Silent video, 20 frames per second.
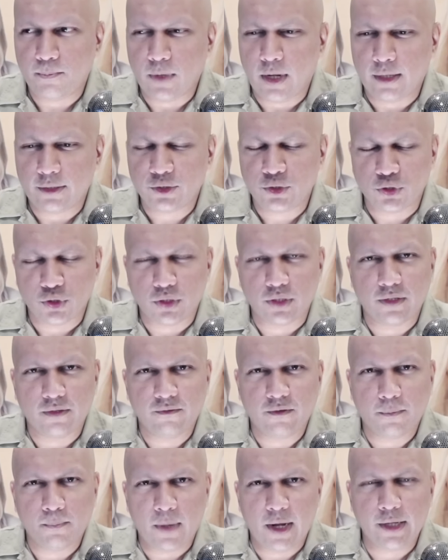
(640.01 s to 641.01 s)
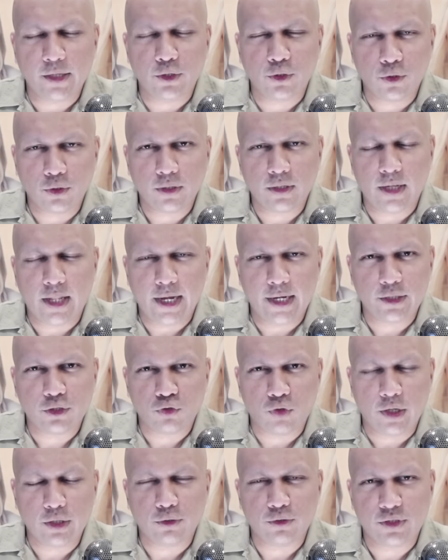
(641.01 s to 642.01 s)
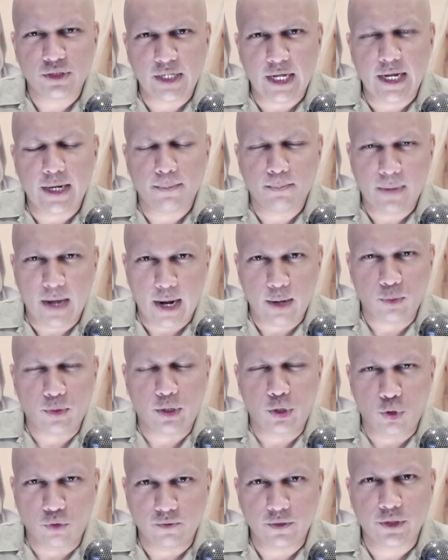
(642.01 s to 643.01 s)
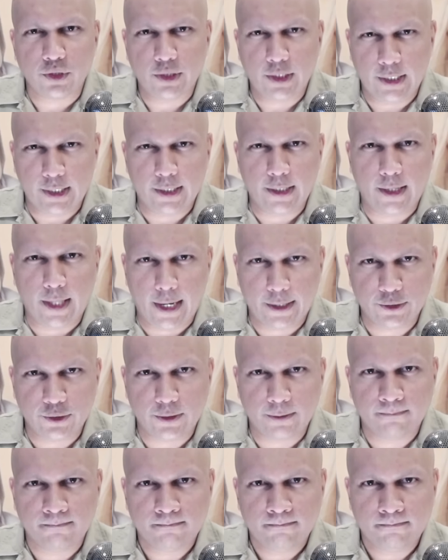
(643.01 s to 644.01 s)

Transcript: uh, served by your client trying to stay in power and overturning an election.